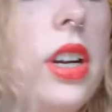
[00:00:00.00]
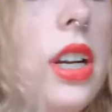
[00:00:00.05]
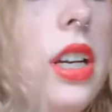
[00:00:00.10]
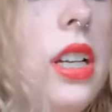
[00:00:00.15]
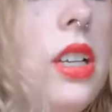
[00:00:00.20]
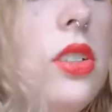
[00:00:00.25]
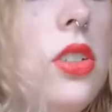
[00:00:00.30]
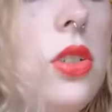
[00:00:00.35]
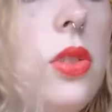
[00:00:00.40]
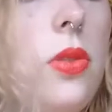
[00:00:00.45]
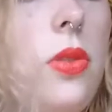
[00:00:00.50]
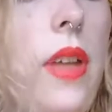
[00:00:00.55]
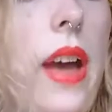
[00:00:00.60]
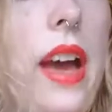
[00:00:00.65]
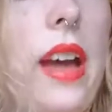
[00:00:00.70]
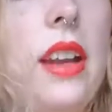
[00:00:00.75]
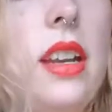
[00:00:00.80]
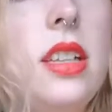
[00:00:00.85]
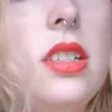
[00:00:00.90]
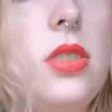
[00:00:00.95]
gonna do
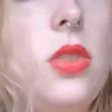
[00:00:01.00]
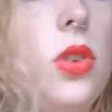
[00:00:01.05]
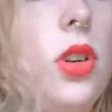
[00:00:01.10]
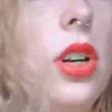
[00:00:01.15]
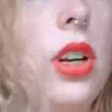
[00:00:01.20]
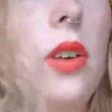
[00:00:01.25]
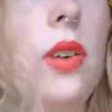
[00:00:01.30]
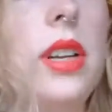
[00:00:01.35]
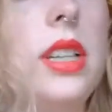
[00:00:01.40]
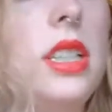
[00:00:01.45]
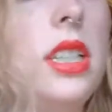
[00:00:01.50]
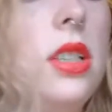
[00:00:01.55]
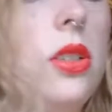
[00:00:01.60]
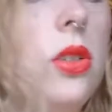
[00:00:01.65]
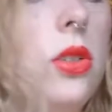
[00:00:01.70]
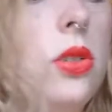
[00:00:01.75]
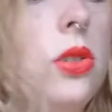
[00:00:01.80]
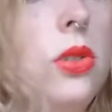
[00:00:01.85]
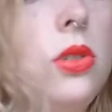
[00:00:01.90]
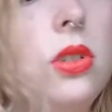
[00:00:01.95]
then is you're going
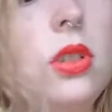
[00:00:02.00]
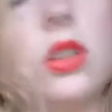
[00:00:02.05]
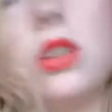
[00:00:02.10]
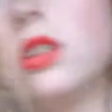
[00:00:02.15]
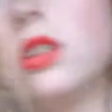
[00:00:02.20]
to